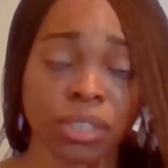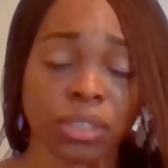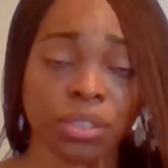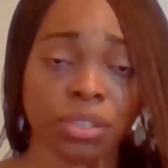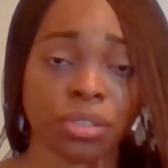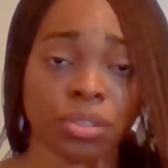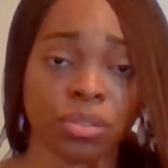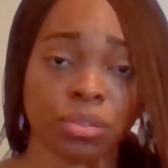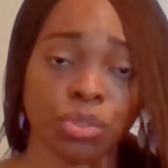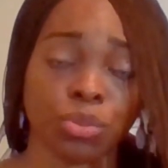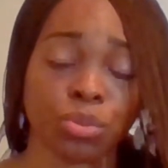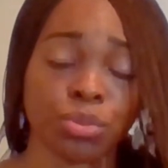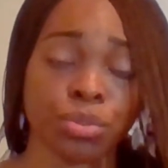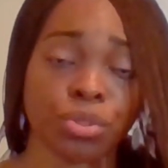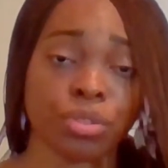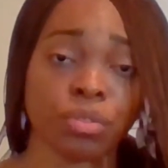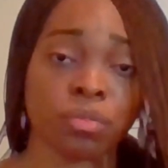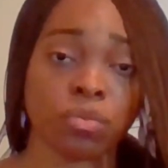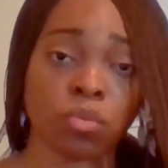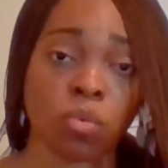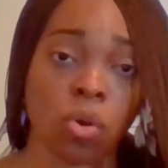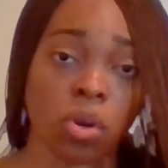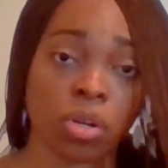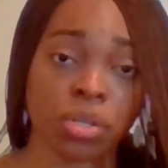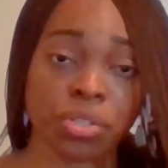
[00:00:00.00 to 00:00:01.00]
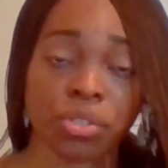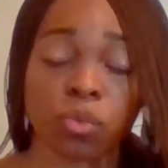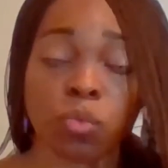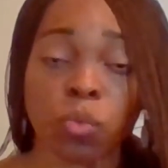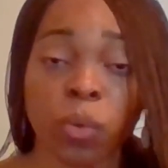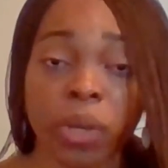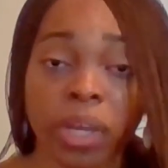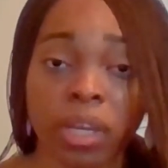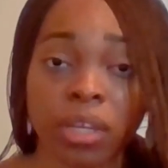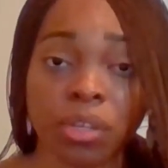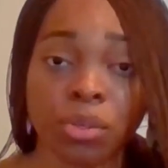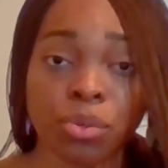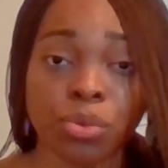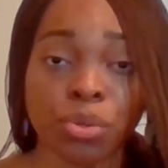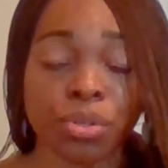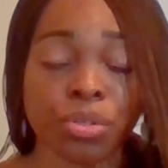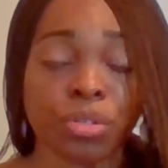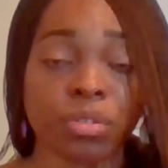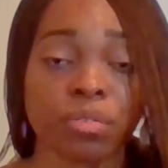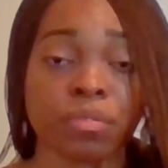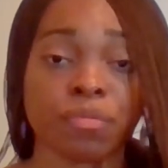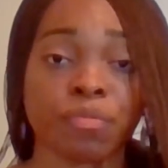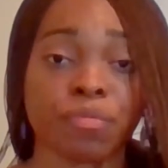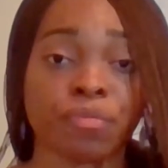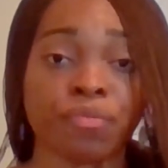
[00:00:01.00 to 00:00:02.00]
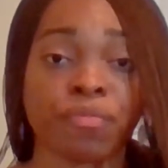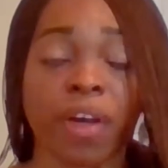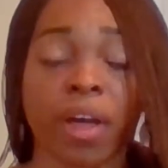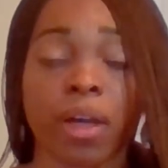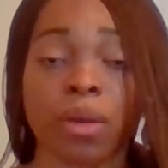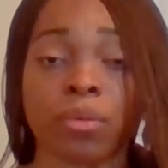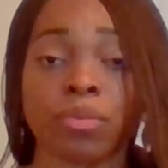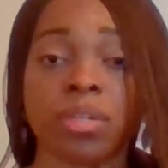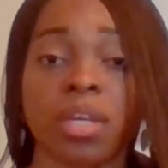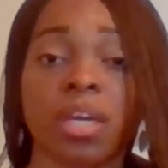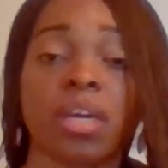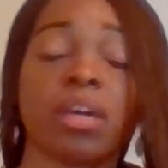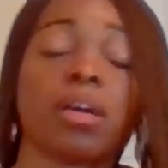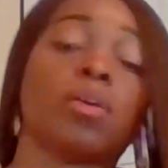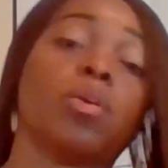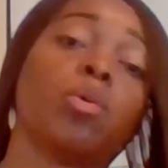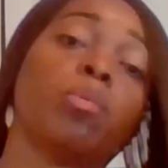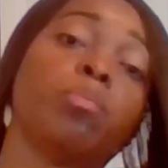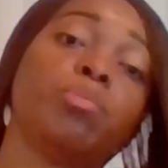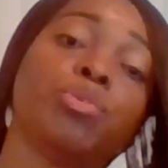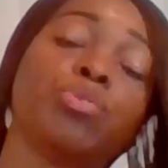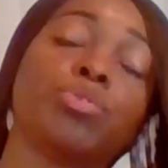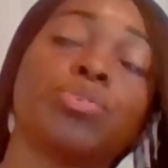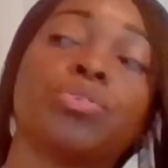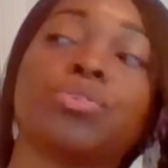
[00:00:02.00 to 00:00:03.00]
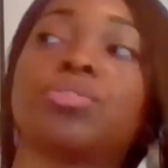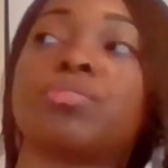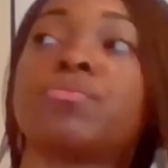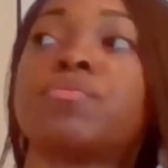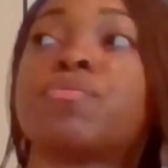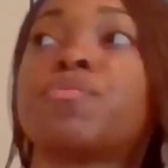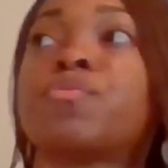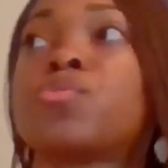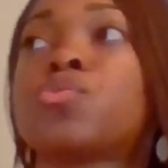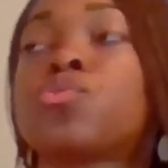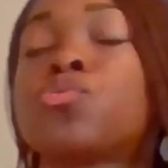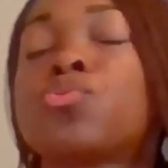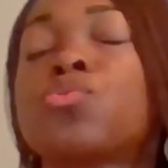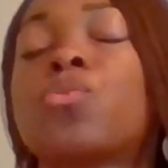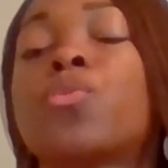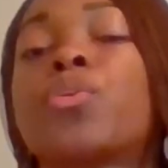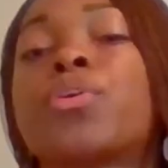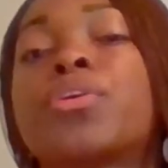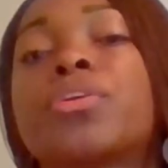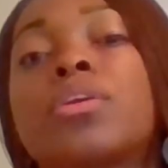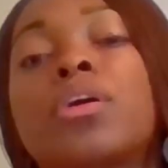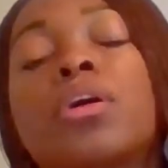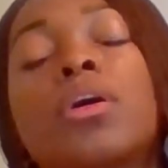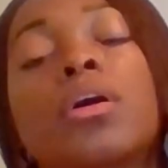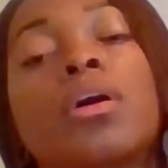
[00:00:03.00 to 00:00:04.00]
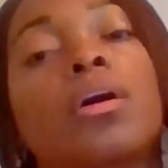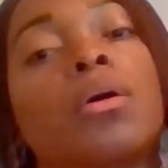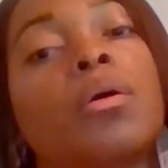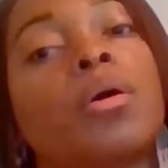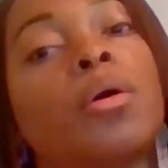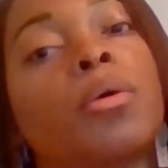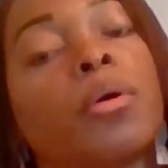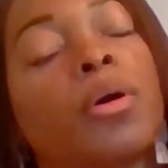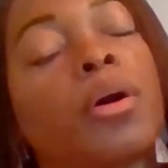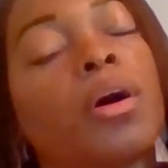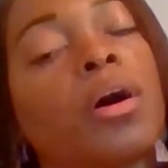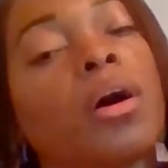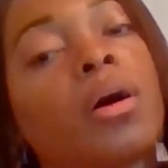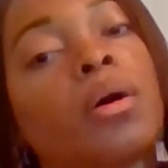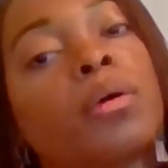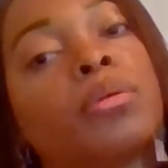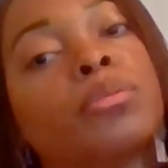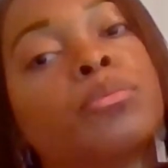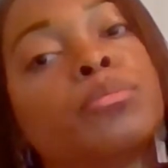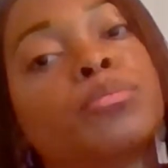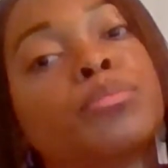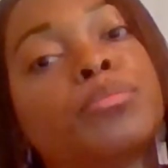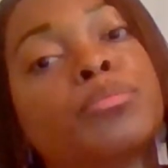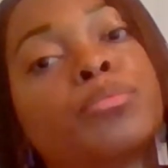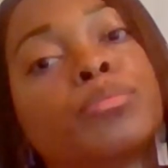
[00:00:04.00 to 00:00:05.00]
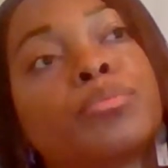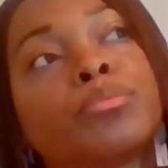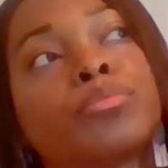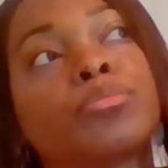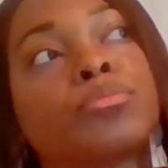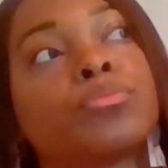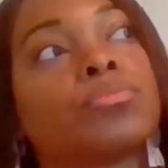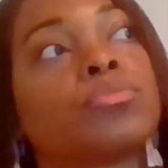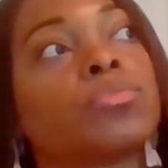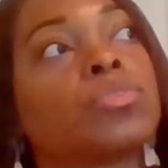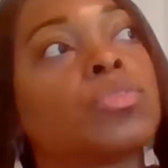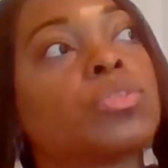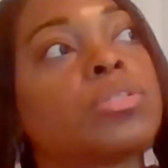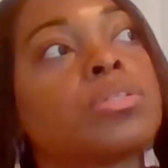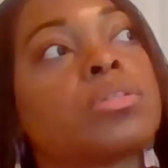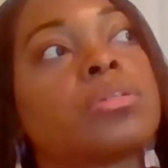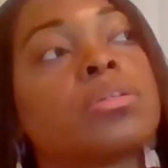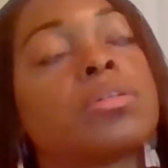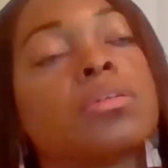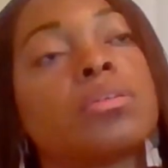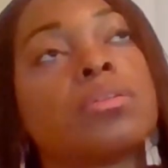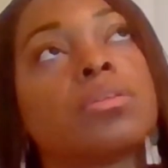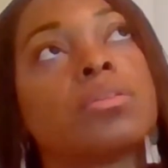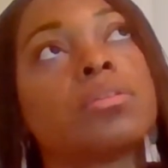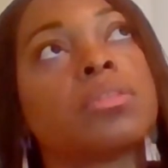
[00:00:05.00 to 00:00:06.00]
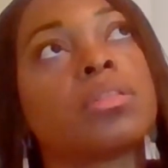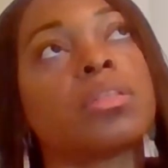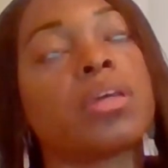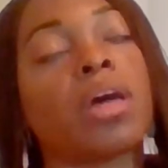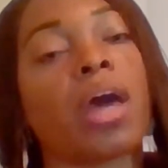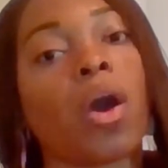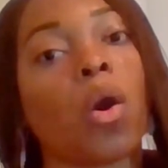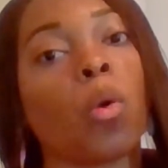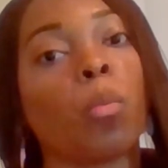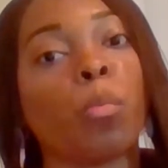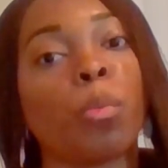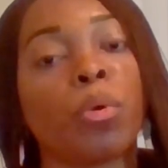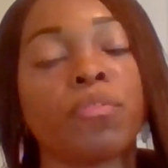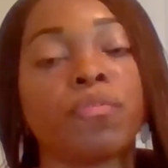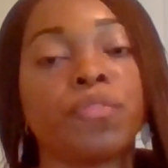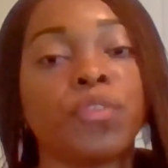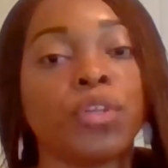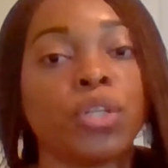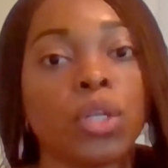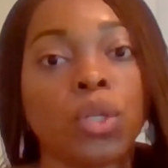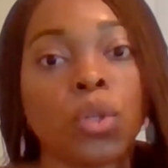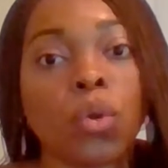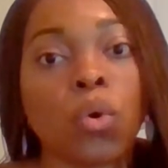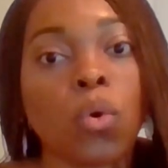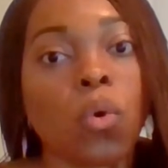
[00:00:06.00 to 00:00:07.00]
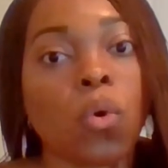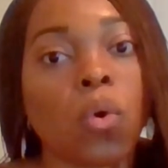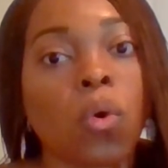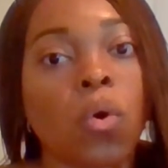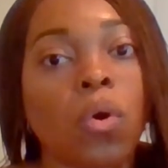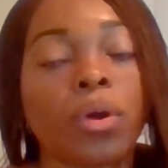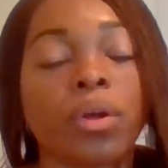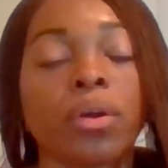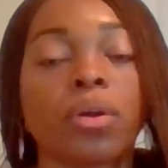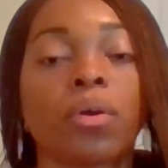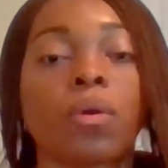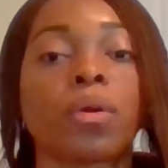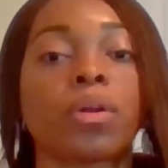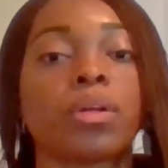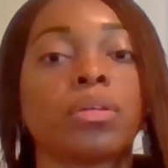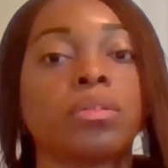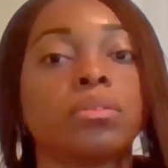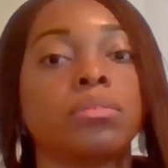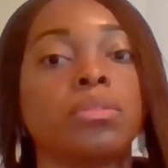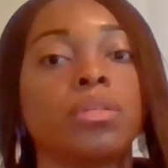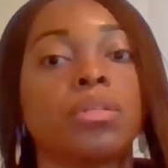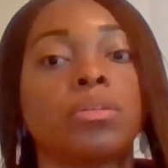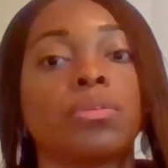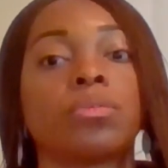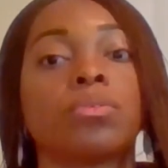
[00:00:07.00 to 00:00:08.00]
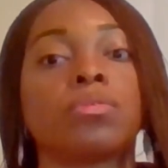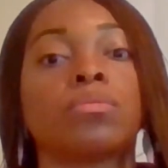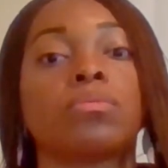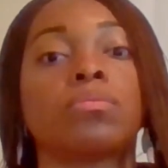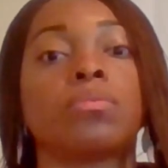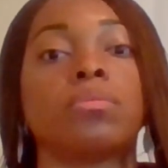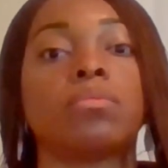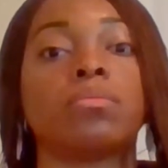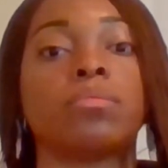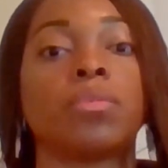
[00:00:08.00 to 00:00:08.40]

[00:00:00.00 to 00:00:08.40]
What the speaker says: You know, you could have walked away, you could have found help, you could have sought the help of the law, or, you know,